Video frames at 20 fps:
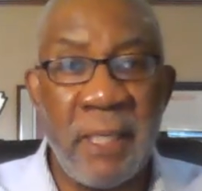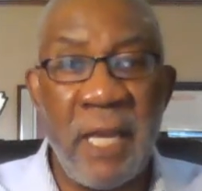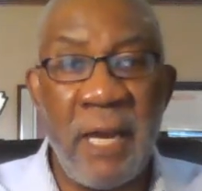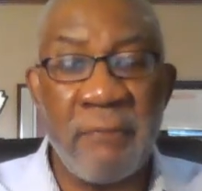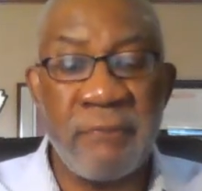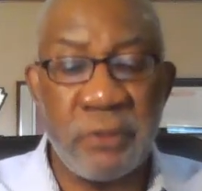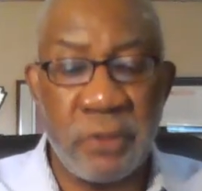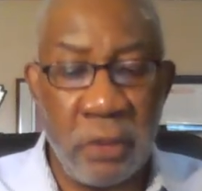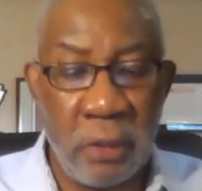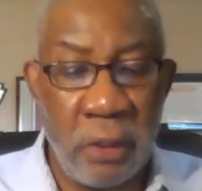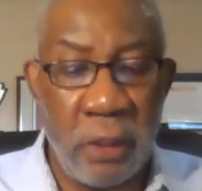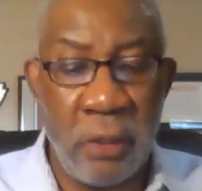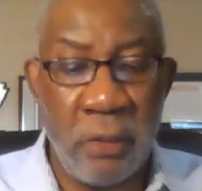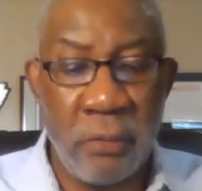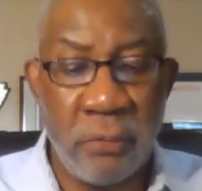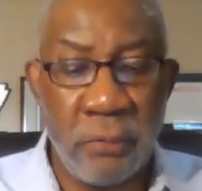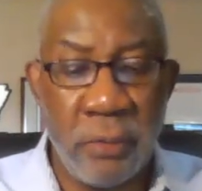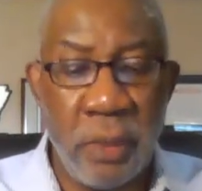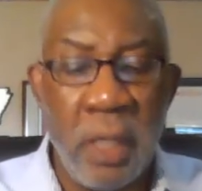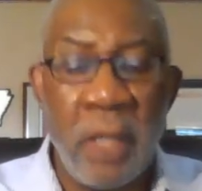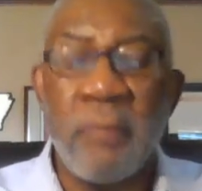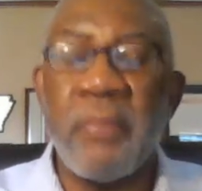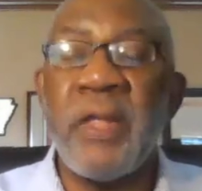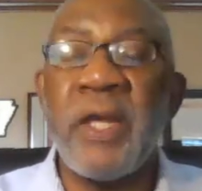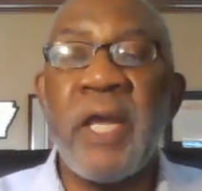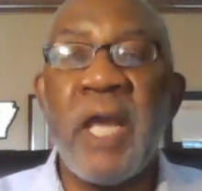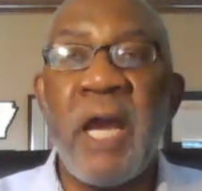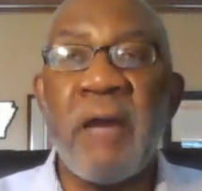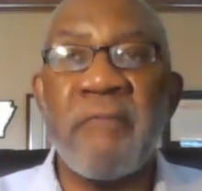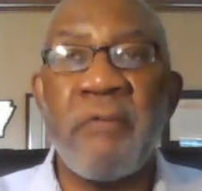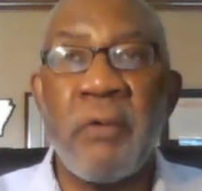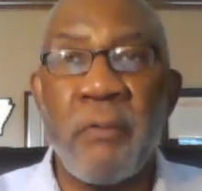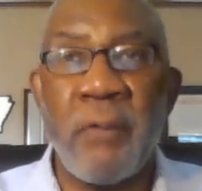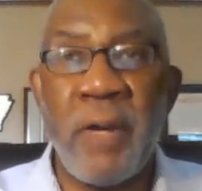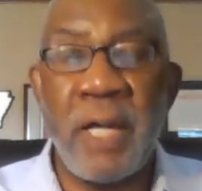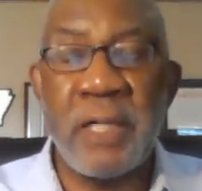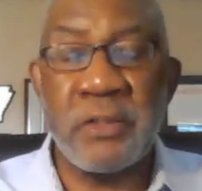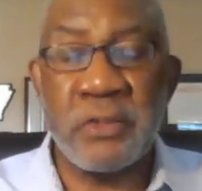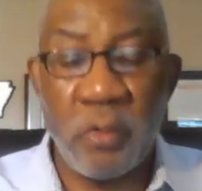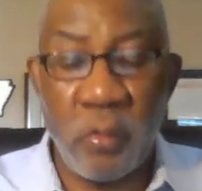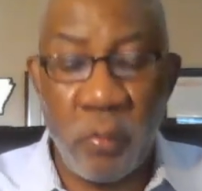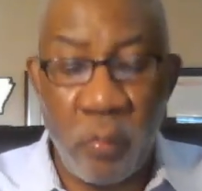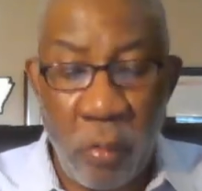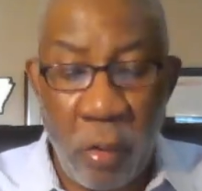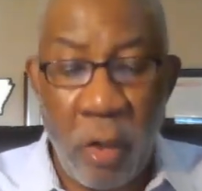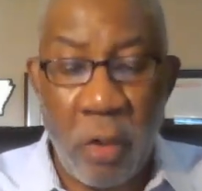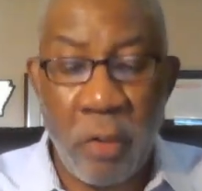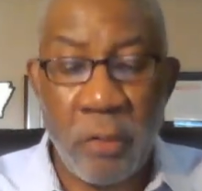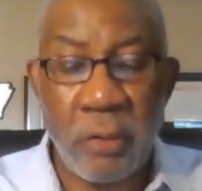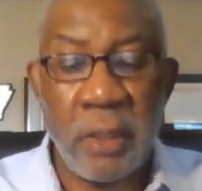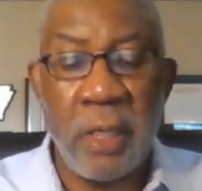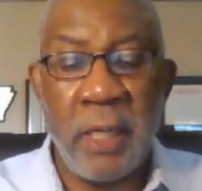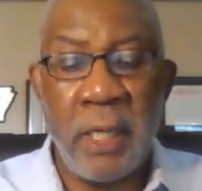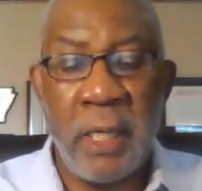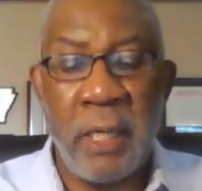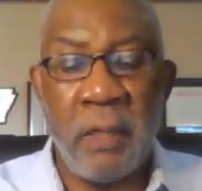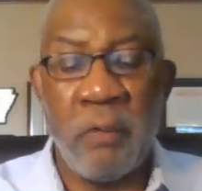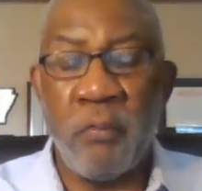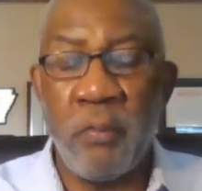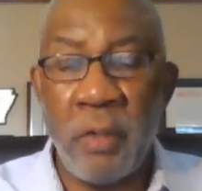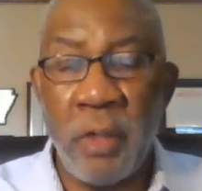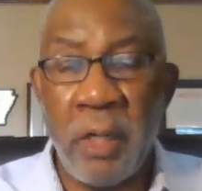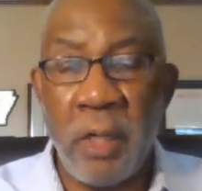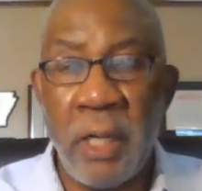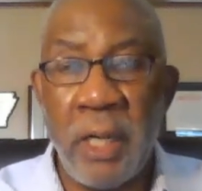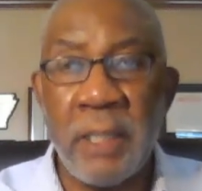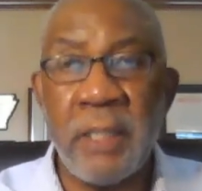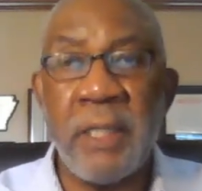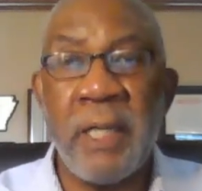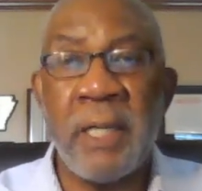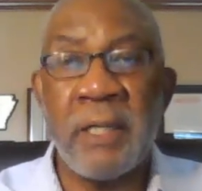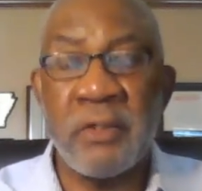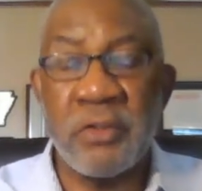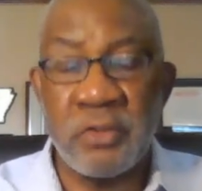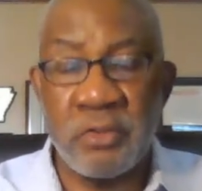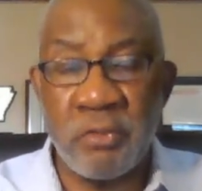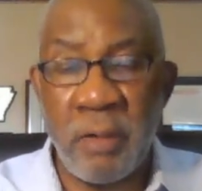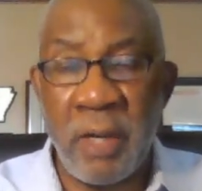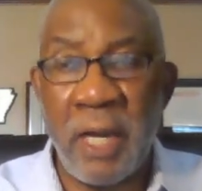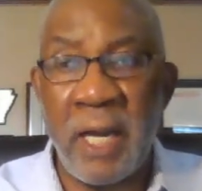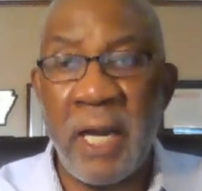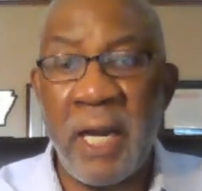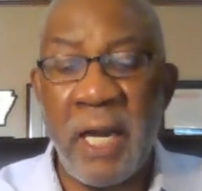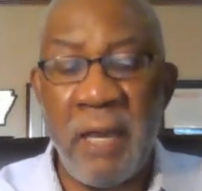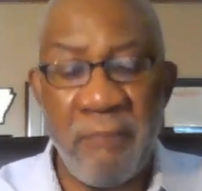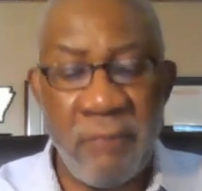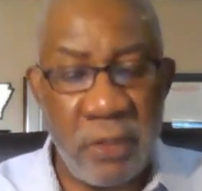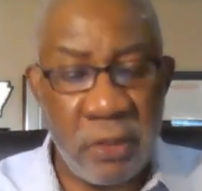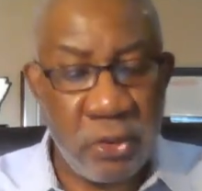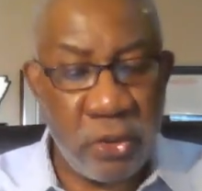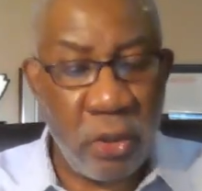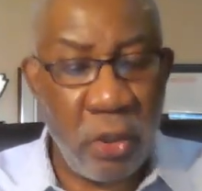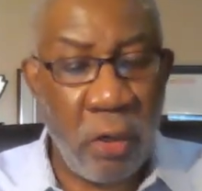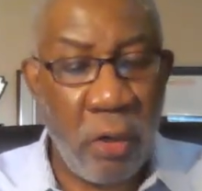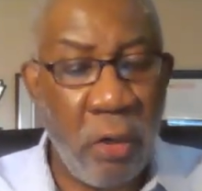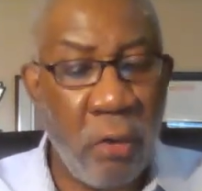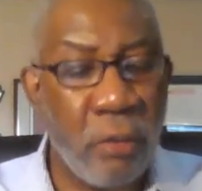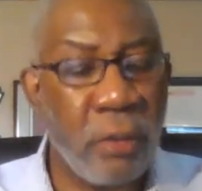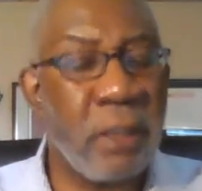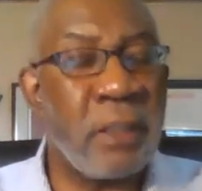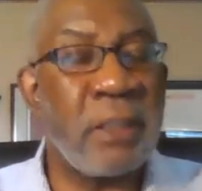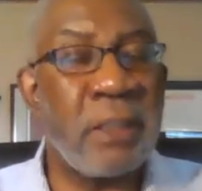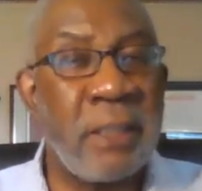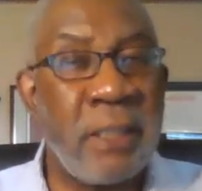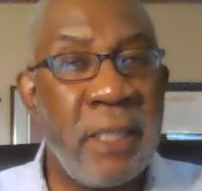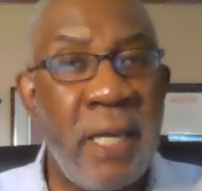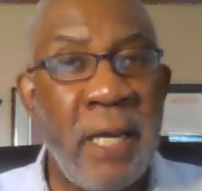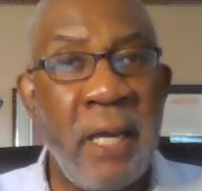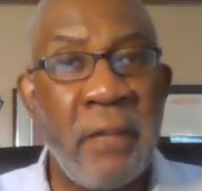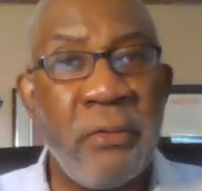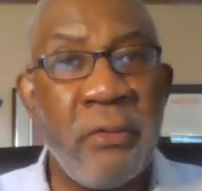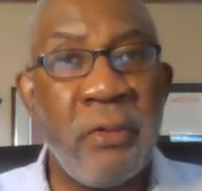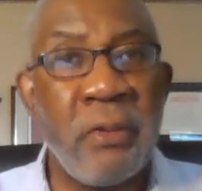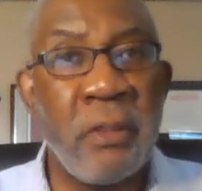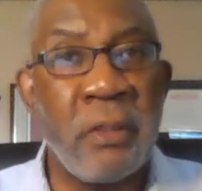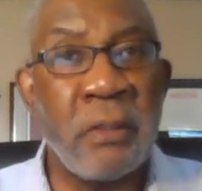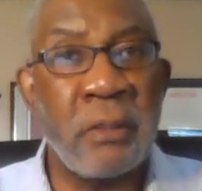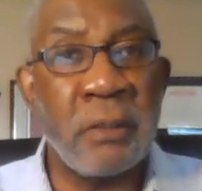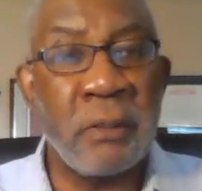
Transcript: left alone. They have a right to walk and run and drive and talk and gather,